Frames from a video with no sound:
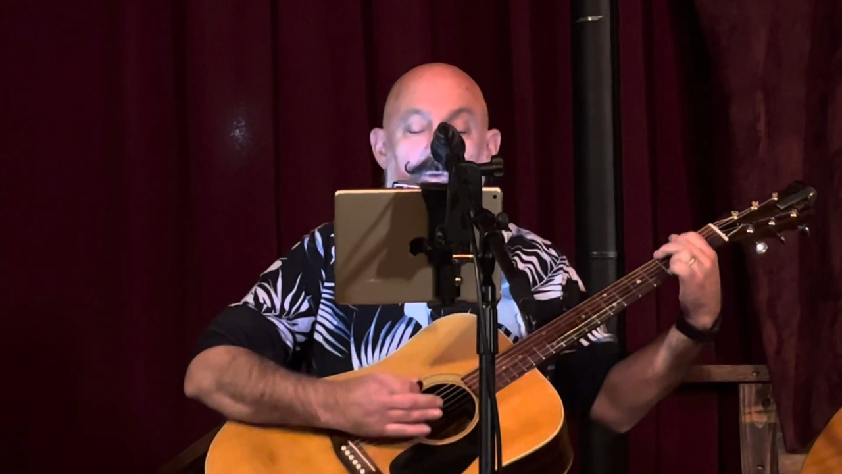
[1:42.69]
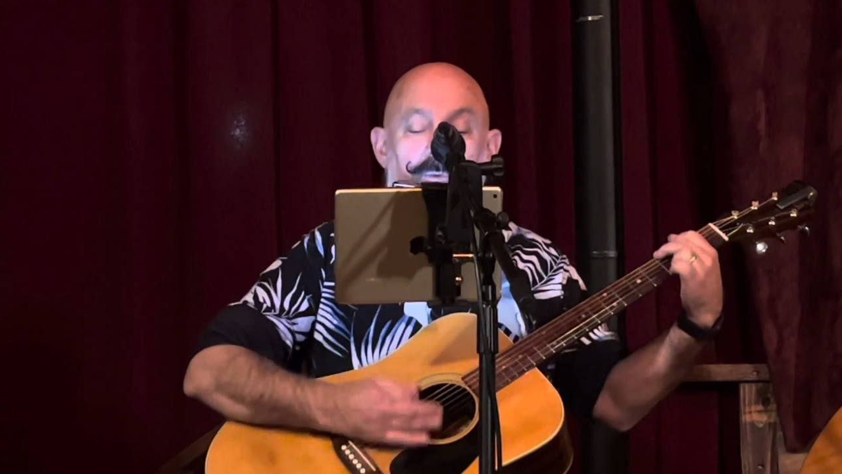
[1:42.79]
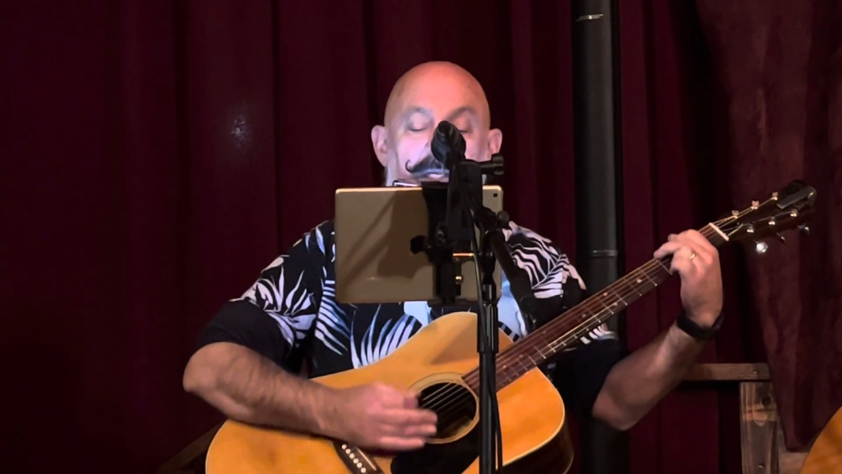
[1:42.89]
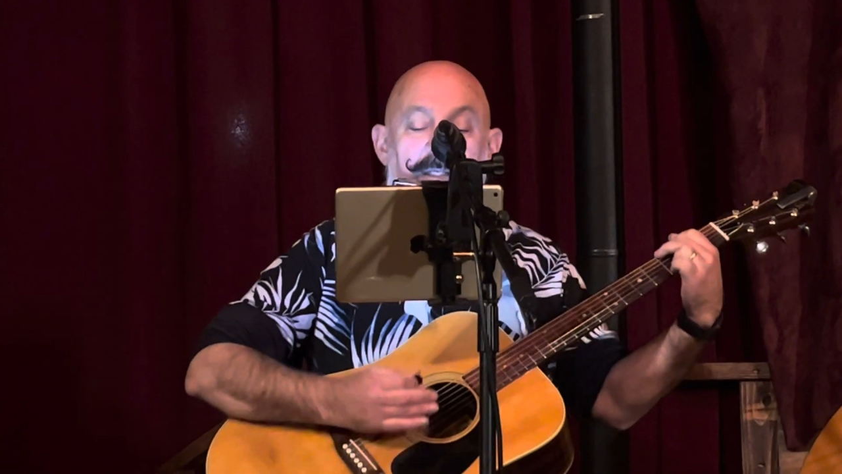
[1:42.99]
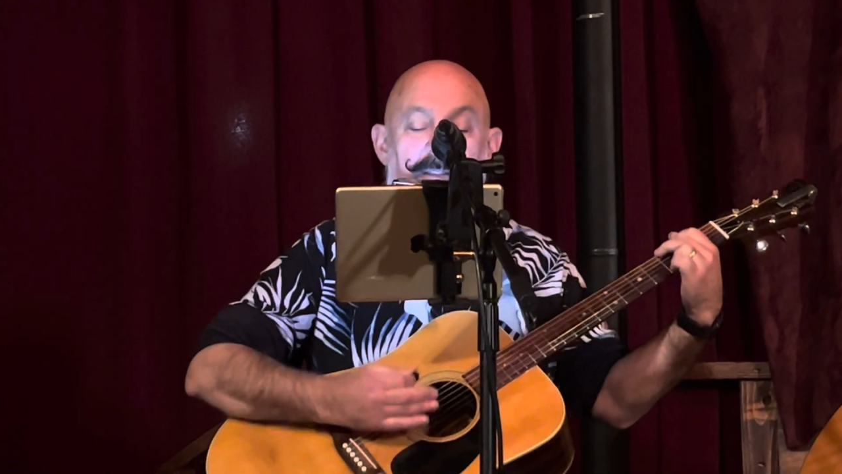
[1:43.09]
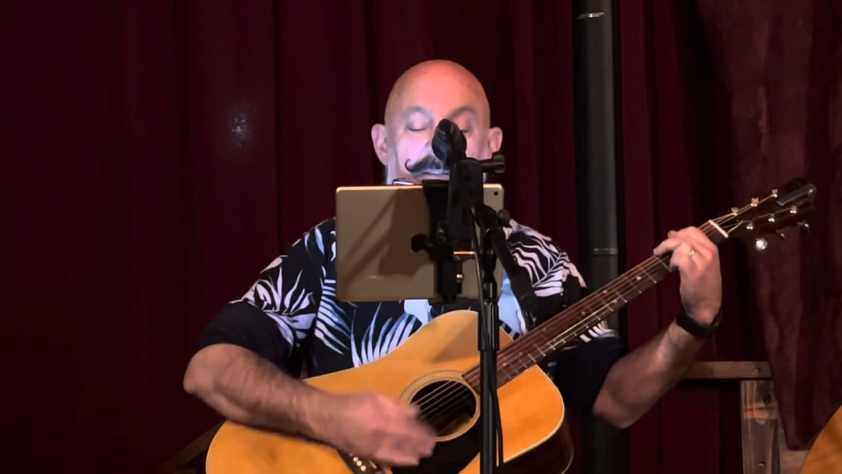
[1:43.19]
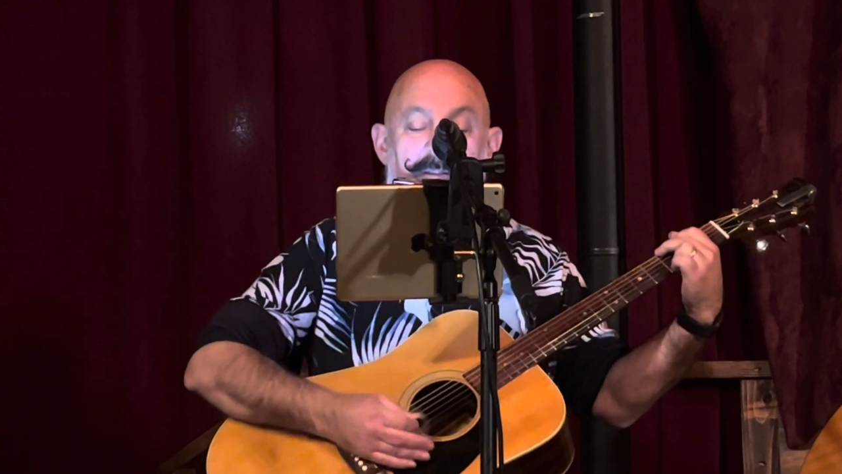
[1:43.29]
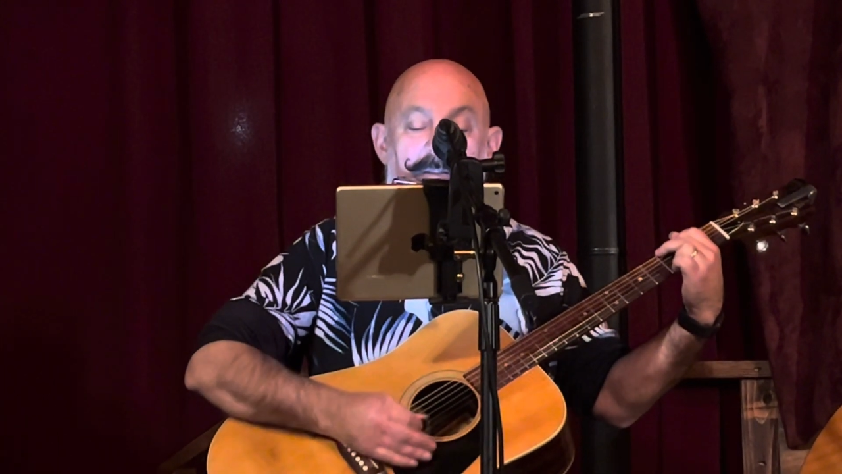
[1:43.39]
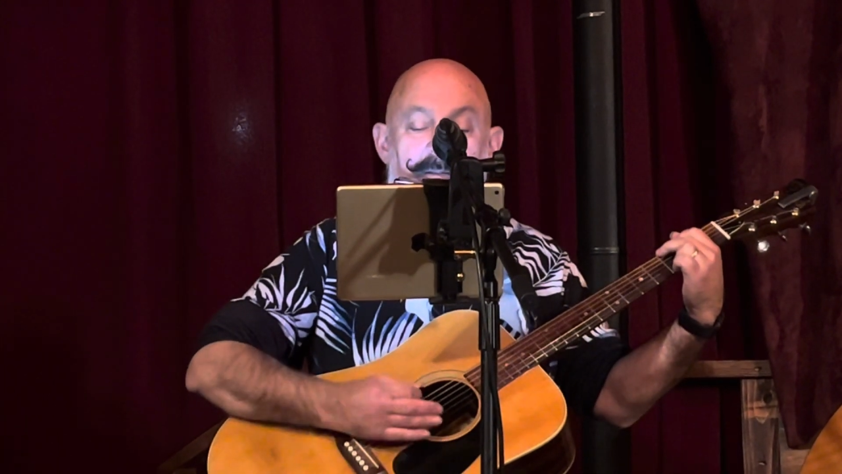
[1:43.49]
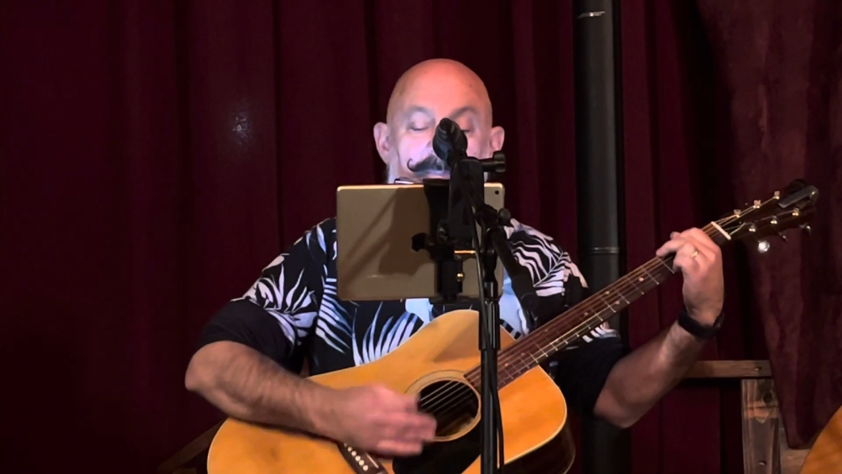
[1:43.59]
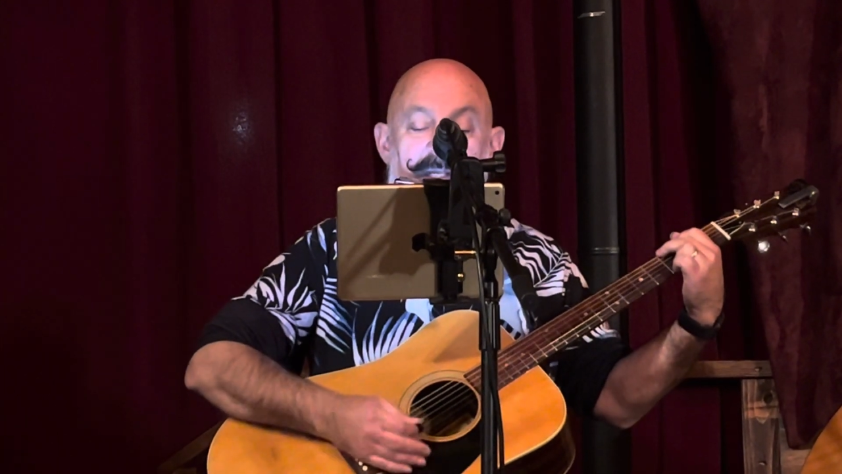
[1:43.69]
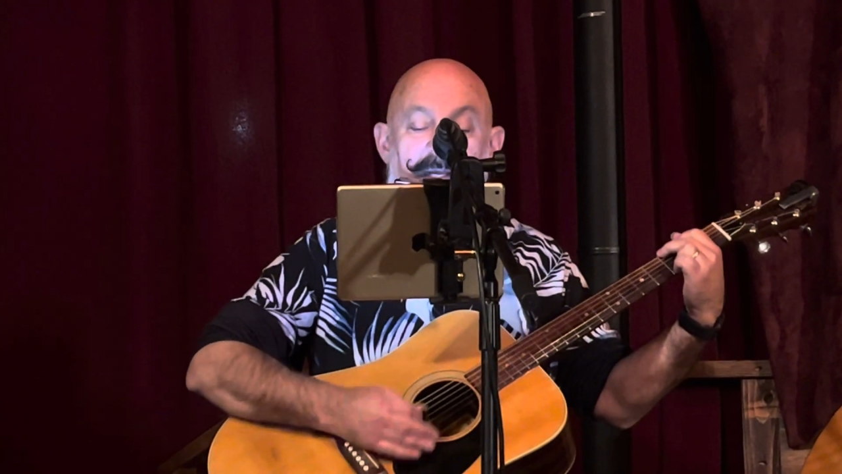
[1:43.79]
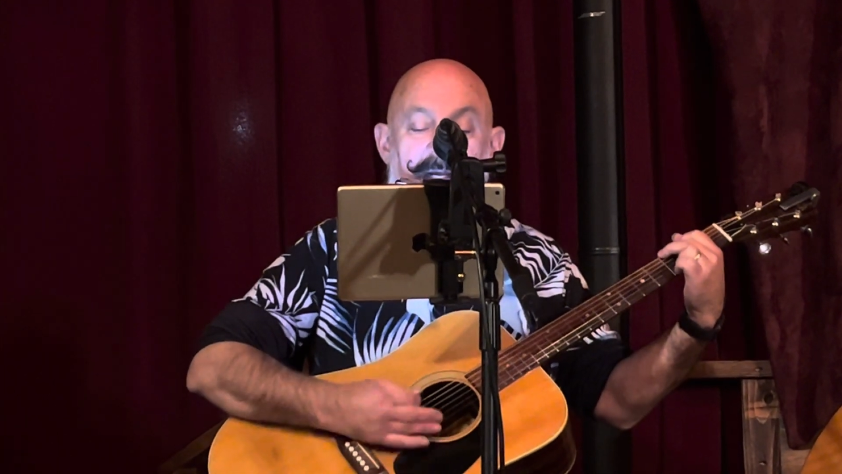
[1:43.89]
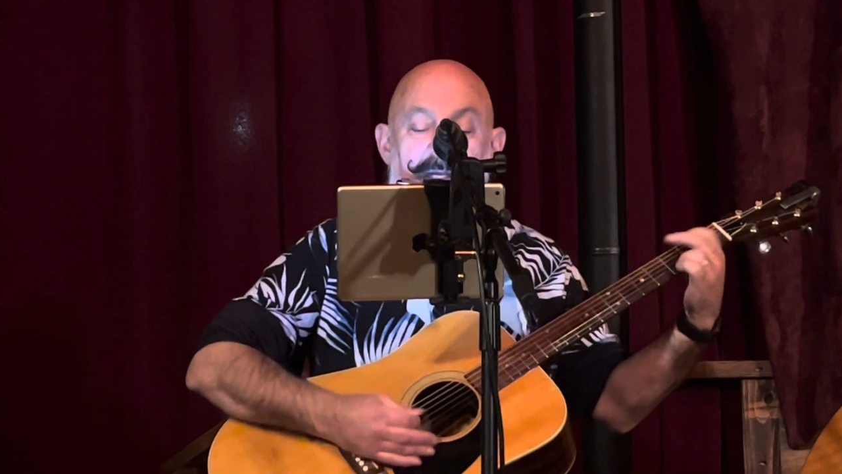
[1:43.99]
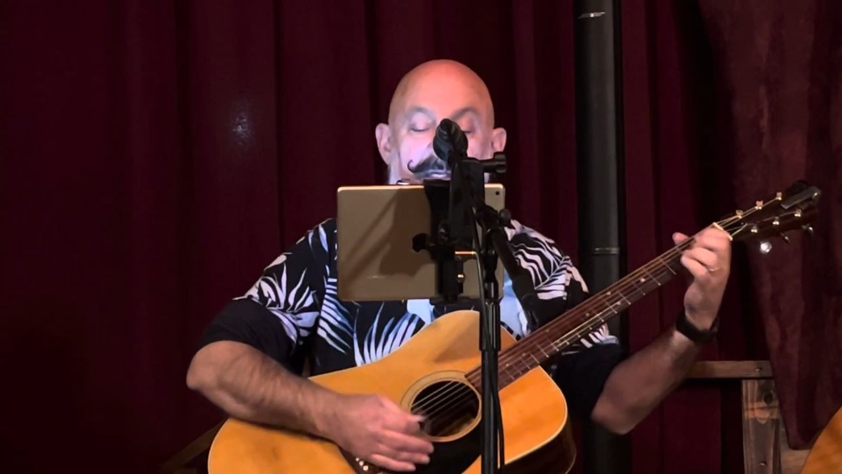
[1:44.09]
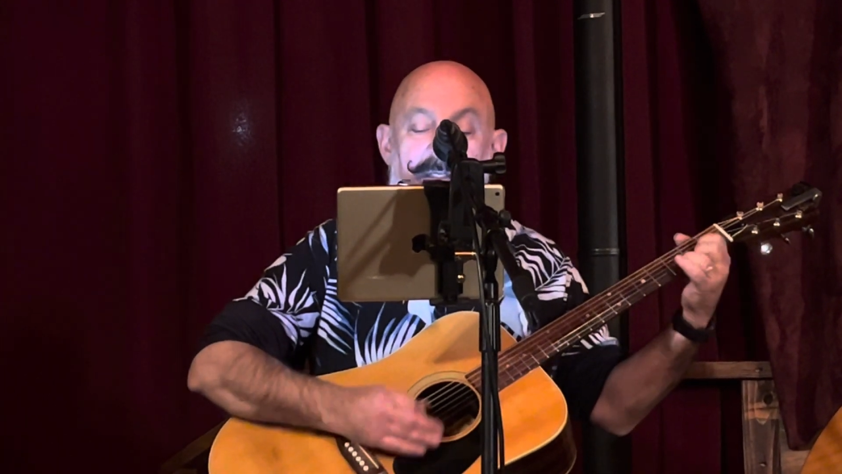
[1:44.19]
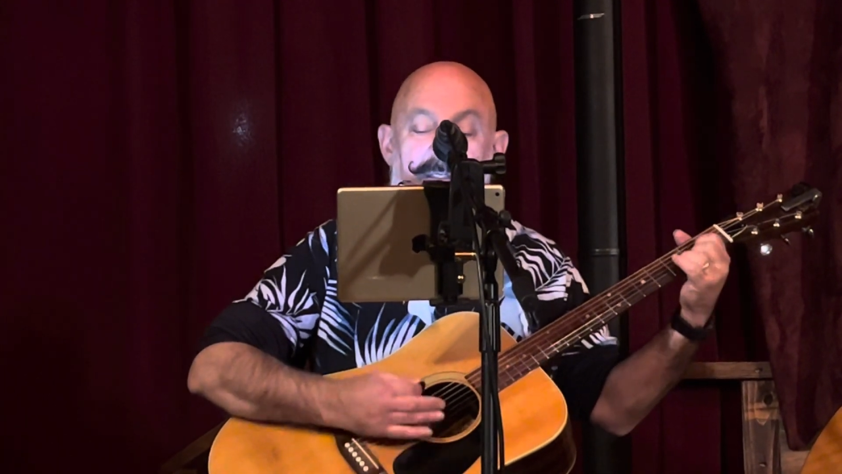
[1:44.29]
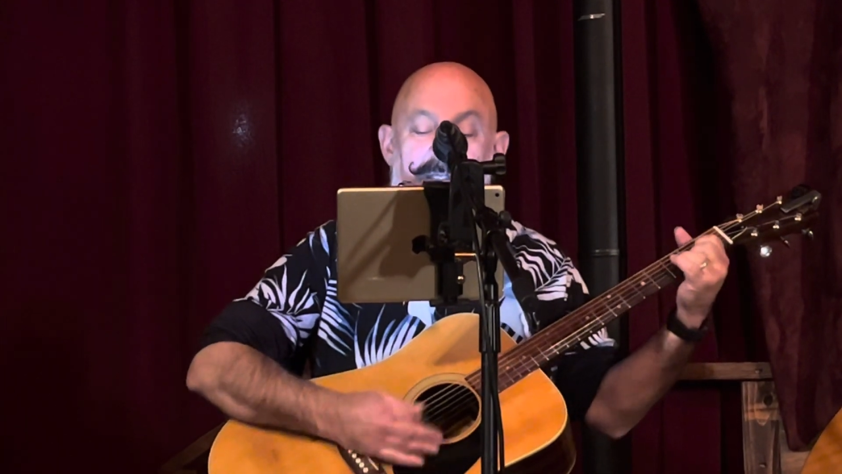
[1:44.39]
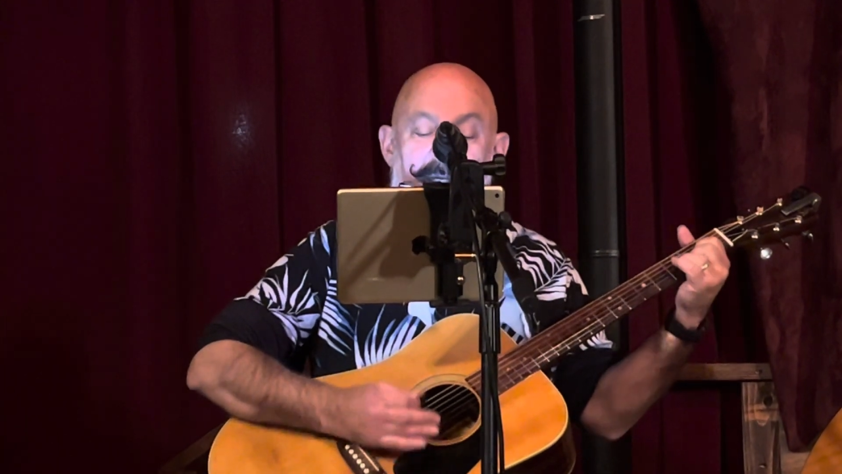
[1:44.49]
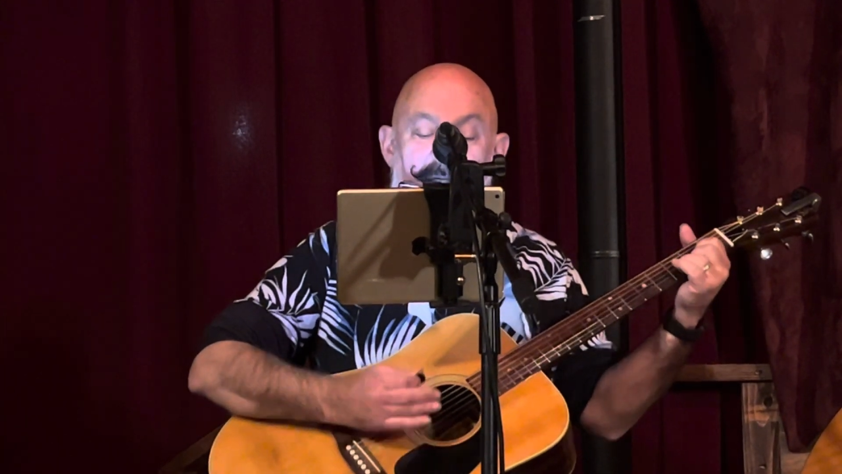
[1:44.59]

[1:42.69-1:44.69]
waiting behind